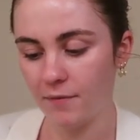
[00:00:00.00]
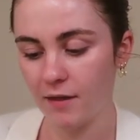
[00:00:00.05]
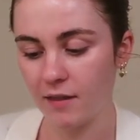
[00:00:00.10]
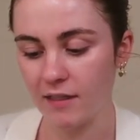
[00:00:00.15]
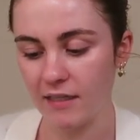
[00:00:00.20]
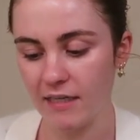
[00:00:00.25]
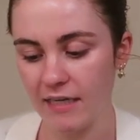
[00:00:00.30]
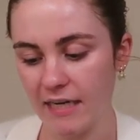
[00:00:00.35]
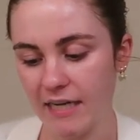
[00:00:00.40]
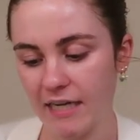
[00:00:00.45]
the
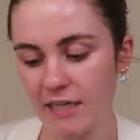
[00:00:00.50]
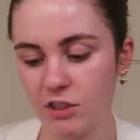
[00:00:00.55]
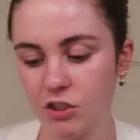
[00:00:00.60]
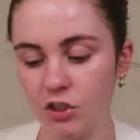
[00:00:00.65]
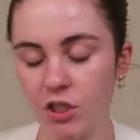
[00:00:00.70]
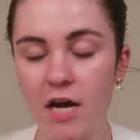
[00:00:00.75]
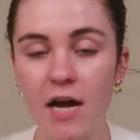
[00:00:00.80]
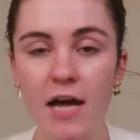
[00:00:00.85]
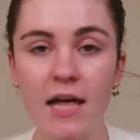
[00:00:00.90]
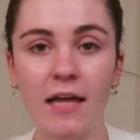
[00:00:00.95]

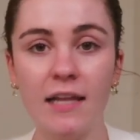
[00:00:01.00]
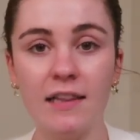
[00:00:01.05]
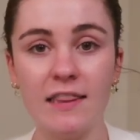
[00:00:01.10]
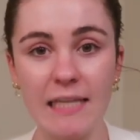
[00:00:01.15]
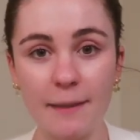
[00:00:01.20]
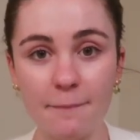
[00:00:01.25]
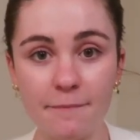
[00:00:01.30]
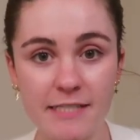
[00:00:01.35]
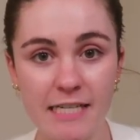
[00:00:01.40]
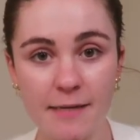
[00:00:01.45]
Laneige
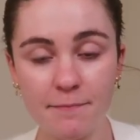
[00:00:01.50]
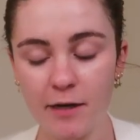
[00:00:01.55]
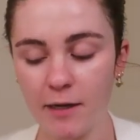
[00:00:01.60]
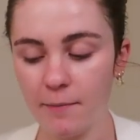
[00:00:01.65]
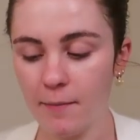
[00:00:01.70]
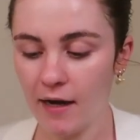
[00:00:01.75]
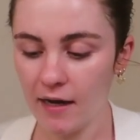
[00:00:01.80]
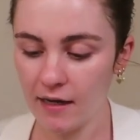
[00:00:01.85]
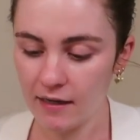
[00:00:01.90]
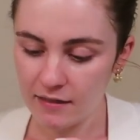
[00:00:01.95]
Lip Sleeping
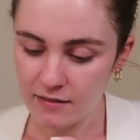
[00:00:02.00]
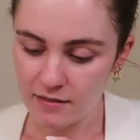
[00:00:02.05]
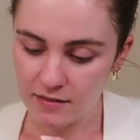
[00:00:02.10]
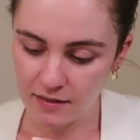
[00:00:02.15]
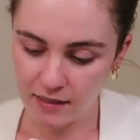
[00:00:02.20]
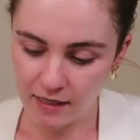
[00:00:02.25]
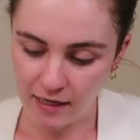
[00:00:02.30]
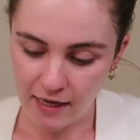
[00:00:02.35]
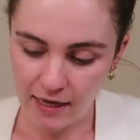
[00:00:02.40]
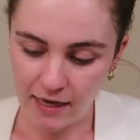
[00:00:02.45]
Mask.